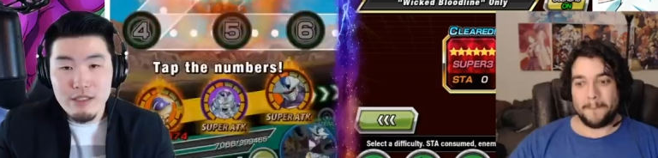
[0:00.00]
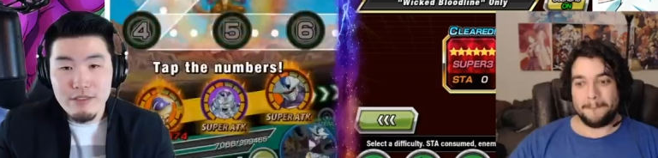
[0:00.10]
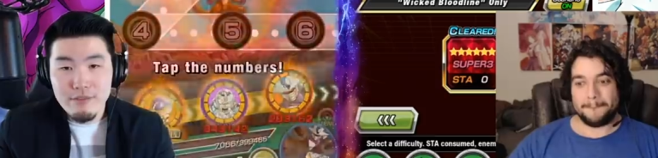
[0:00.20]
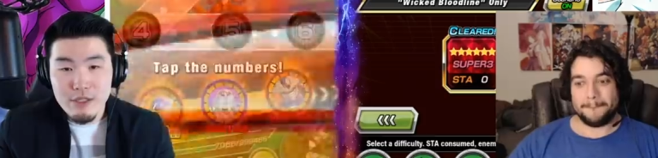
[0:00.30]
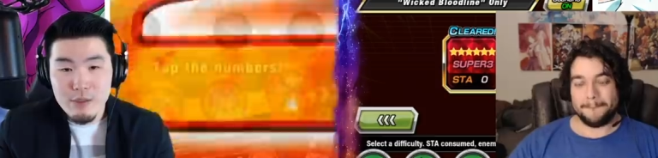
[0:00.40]

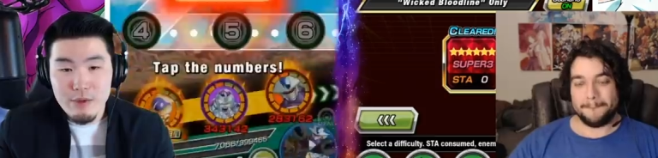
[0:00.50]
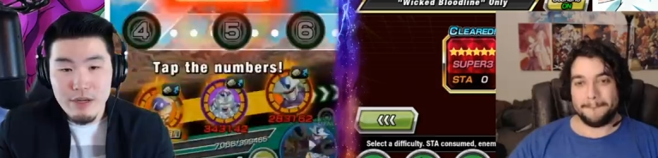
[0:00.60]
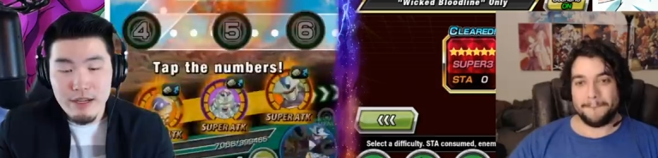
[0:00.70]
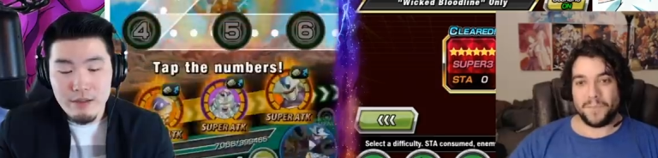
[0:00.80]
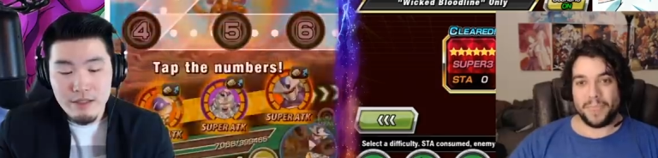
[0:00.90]
Speaker 1: for a super
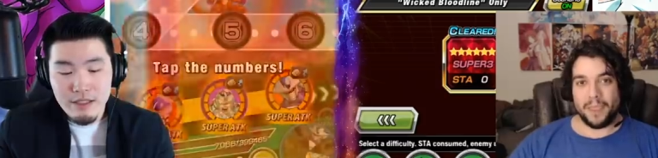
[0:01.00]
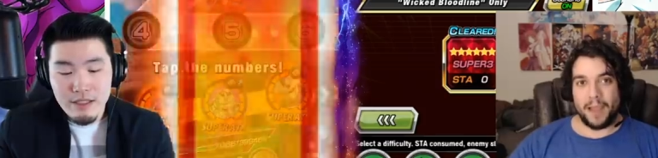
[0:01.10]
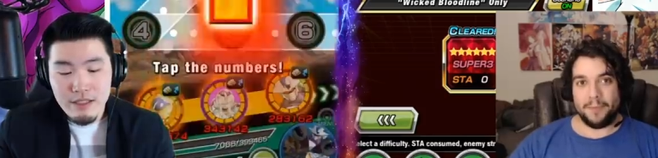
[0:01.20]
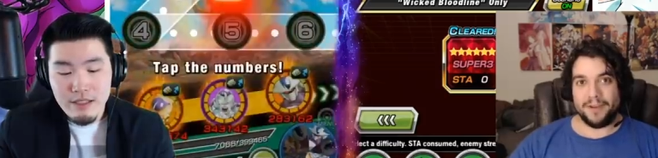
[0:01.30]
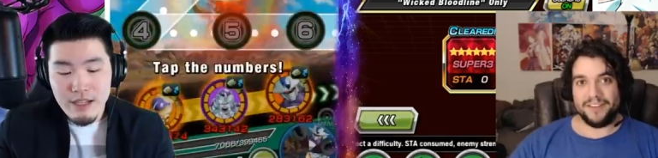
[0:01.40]
right now?
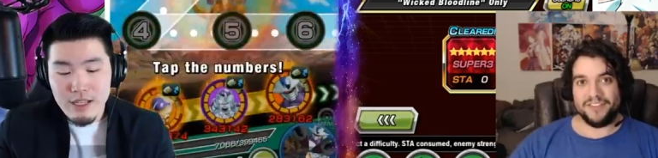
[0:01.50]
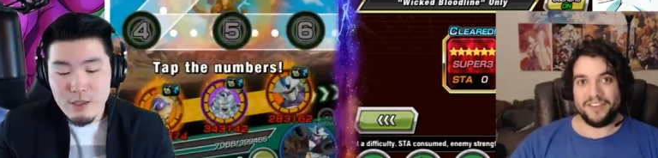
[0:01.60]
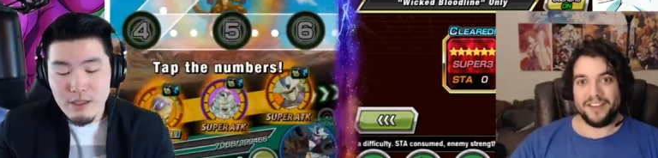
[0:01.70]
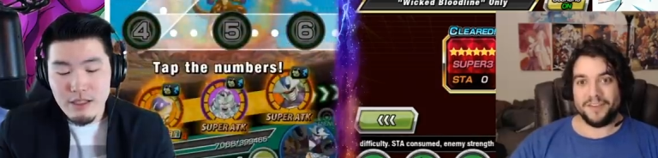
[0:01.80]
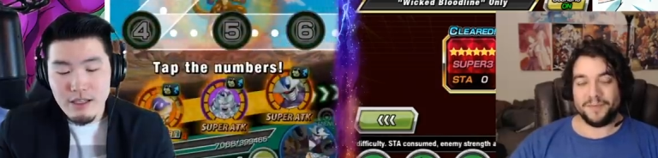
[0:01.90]
How much? I
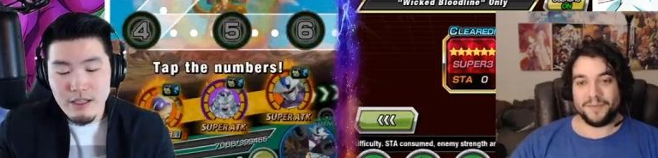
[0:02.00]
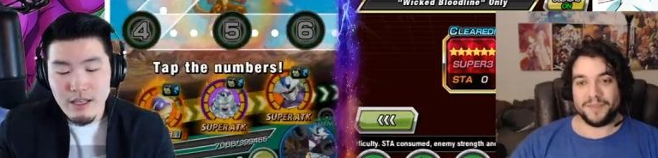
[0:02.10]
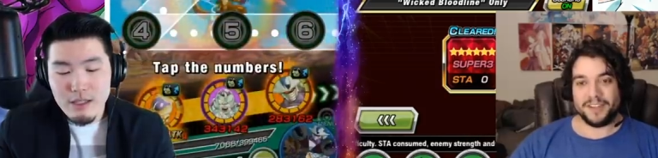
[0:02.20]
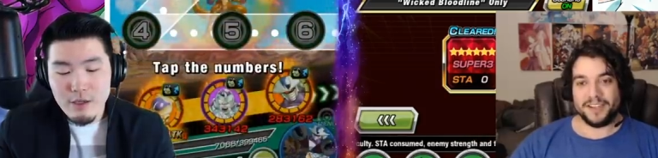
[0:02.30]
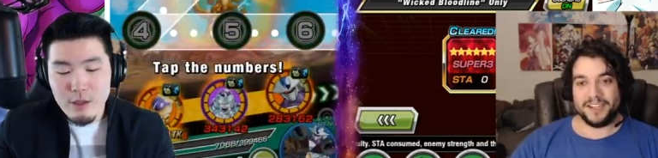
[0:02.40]
took
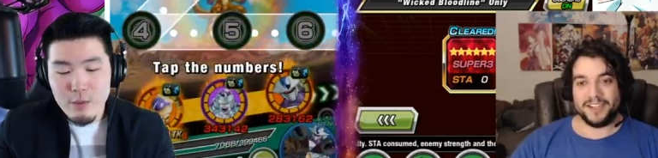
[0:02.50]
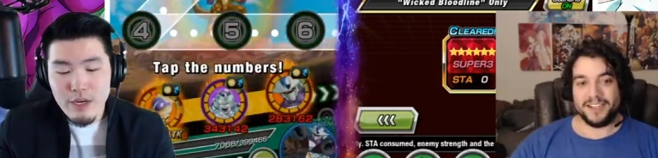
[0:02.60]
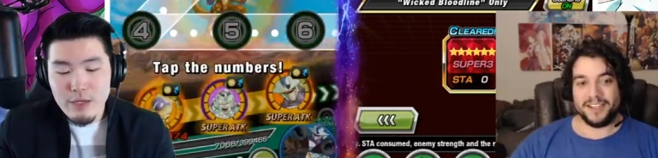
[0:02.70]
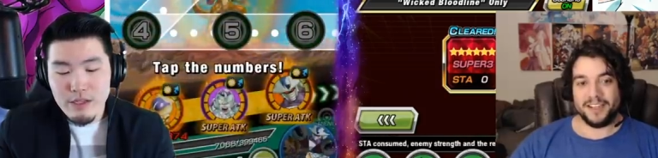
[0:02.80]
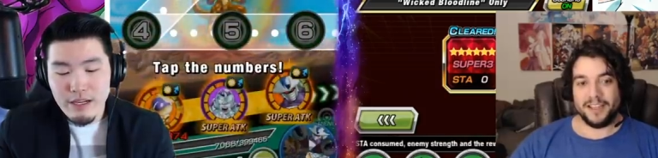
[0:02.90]
I took
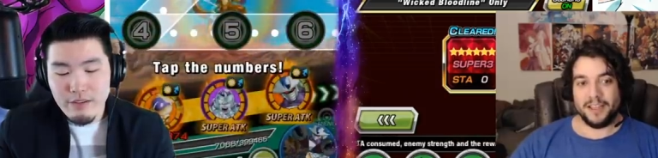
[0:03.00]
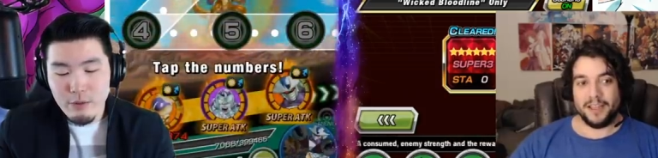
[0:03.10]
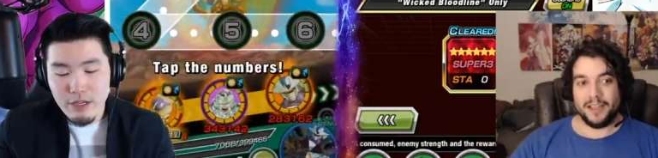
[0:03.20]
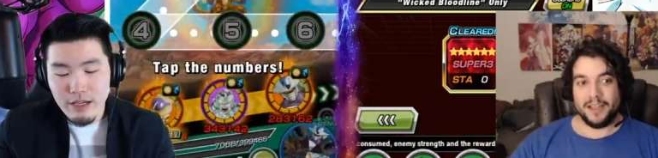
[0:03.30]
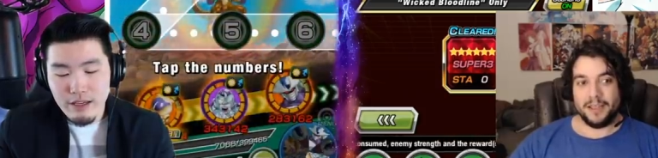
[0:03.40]

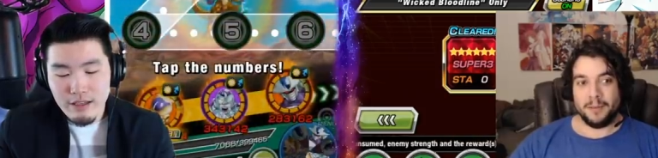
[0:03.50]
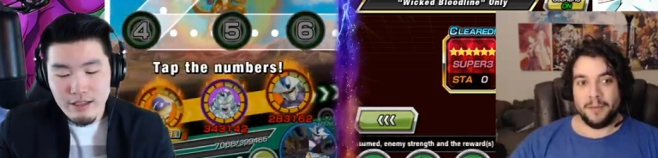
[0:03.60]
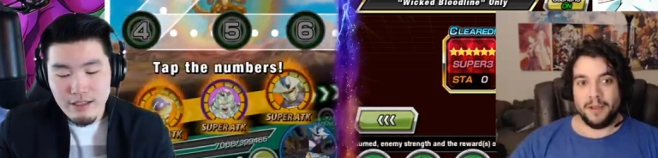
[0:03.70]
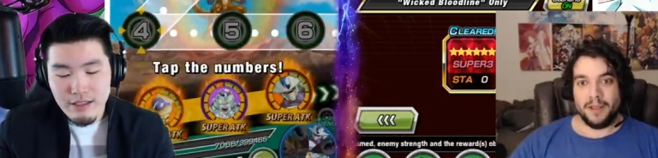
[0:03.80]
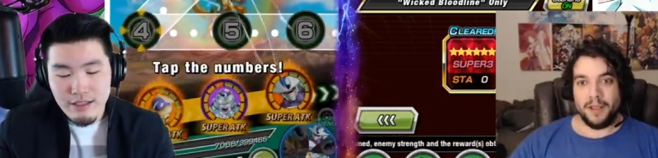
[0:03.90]
384k.
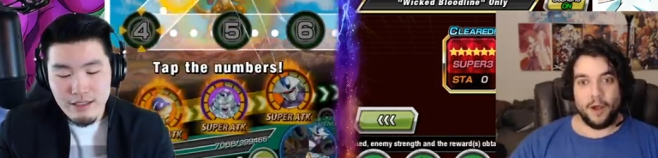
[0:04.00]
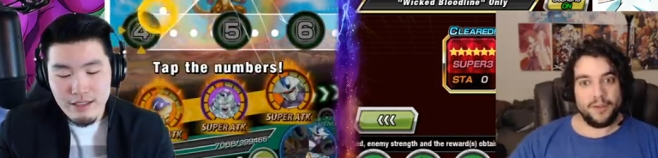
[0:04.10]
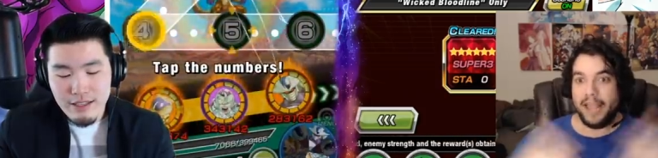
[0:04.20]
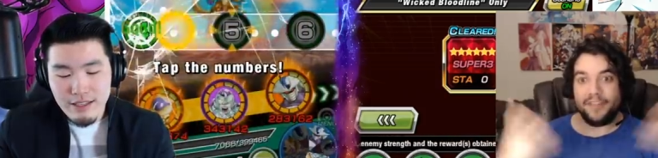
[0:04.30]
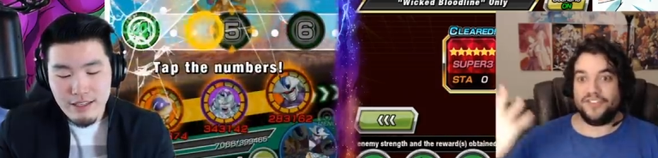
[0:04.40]

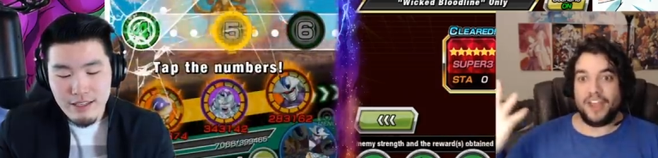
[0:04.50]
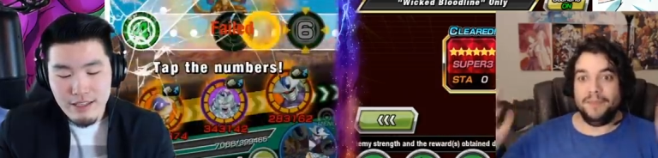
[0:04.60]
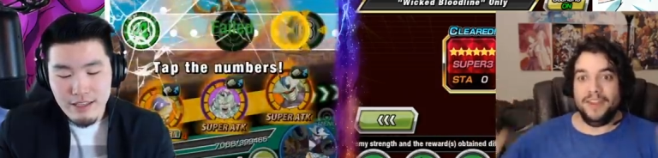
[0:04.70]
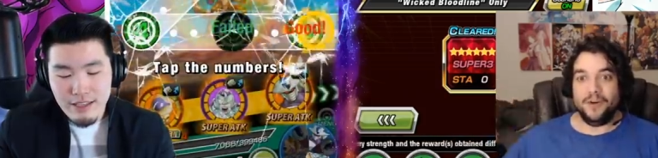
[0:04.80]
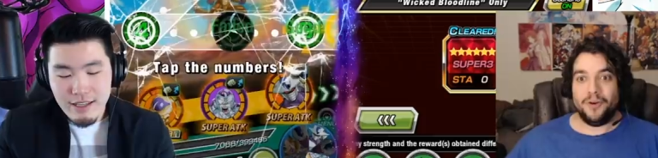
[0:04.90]
Speaker 2: Yeah,
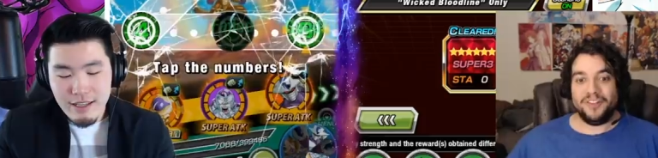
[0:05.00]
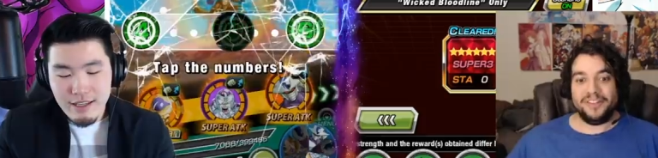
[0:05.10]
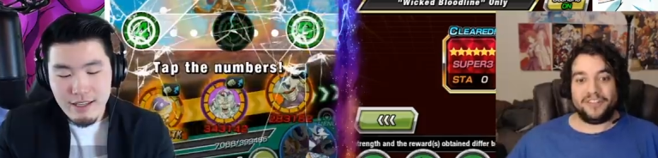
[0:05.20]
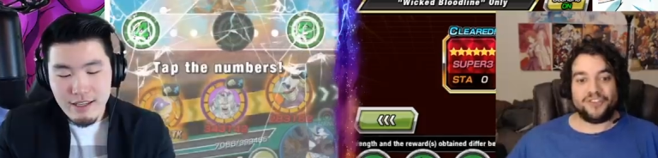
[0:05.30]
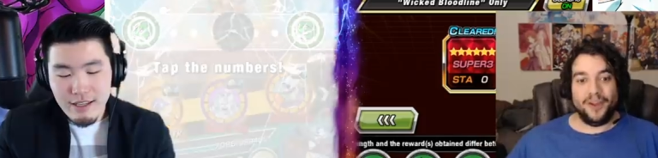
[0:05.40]
same deal.
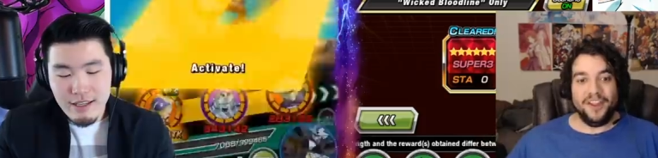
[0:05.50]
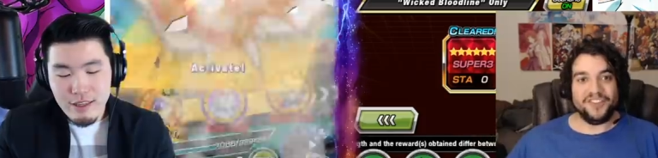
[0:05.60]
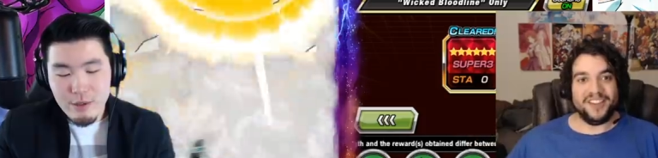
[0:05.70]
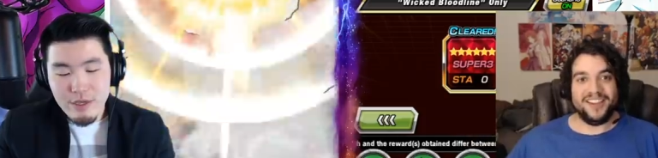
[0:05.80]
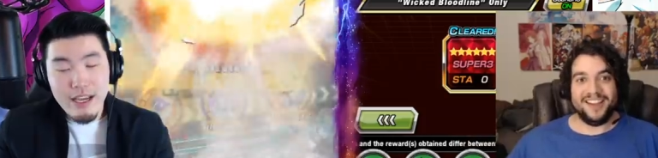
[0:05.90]
That's
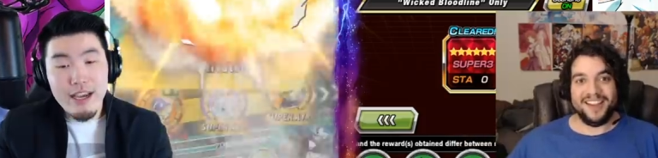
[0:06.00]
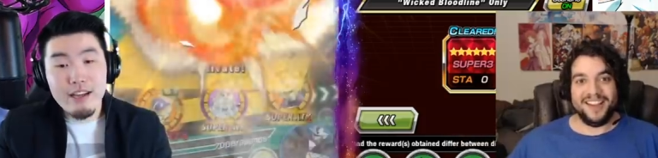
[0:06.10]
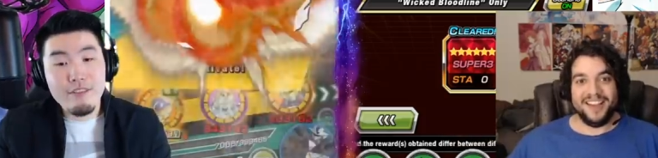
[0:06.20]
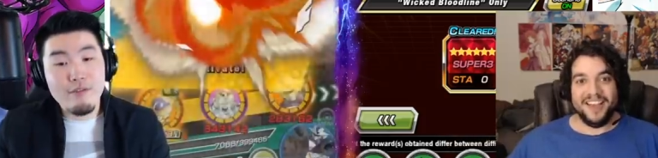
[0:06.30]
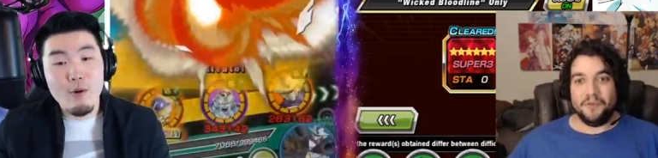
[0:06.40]
crazy.
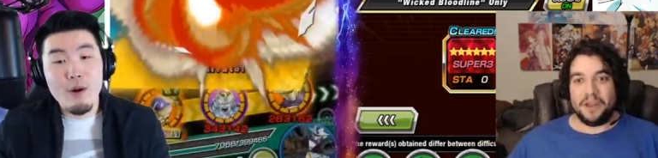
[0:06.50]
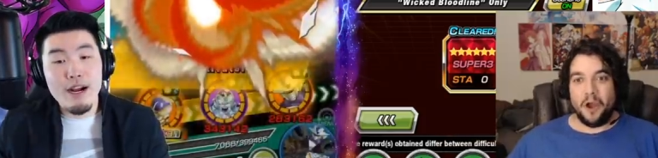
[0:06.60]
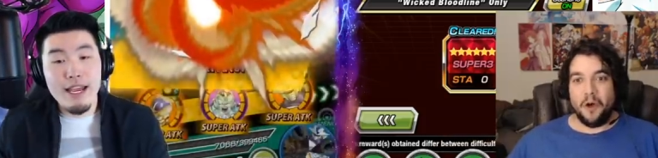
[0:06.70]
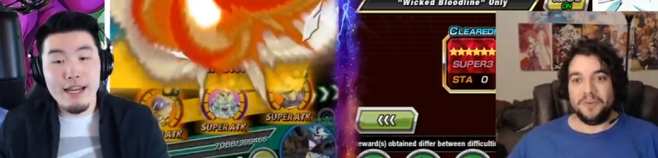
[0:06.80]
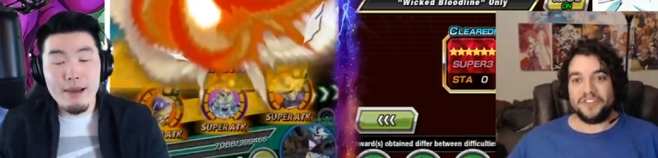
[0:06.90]
384. We
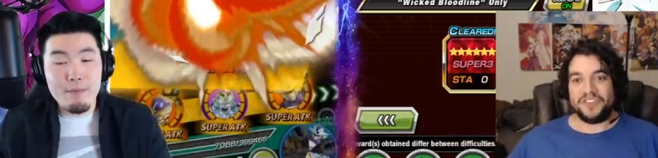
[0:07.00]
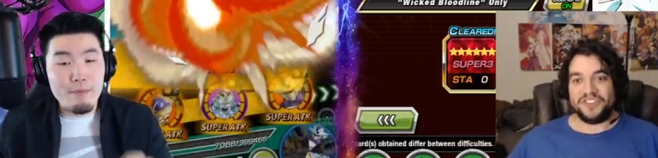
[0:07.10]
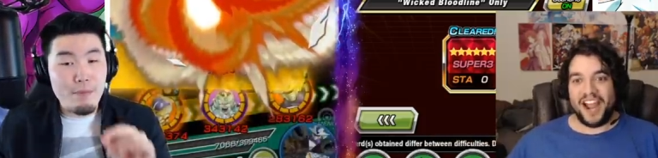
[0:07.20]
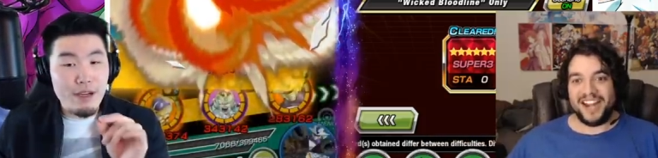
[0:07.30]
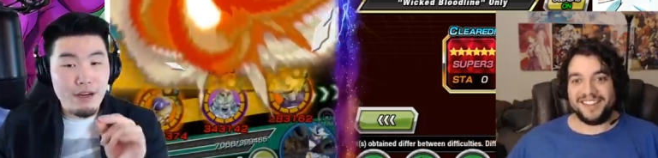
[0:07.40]
almost
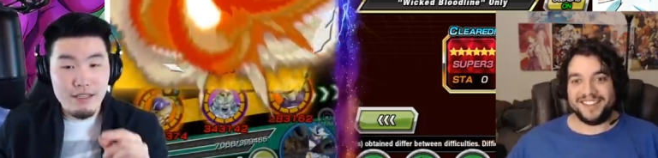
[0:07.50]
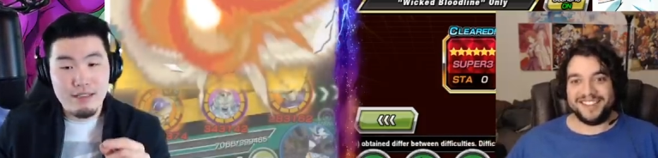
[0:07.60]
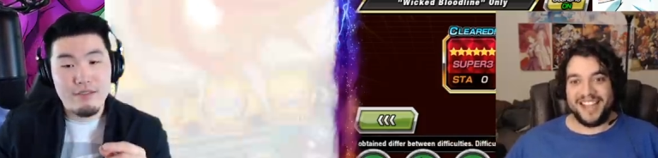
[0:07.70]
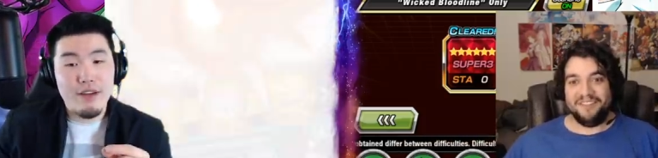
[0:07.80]
just died at the same